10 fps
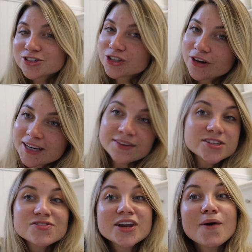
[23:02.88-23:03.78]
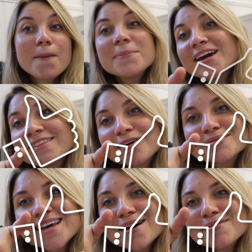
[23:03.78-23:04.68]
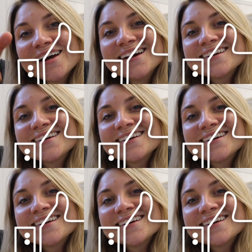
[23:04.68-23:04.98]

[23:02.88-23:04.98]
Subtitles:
make sure you go ahead and give this video a big thumbs up.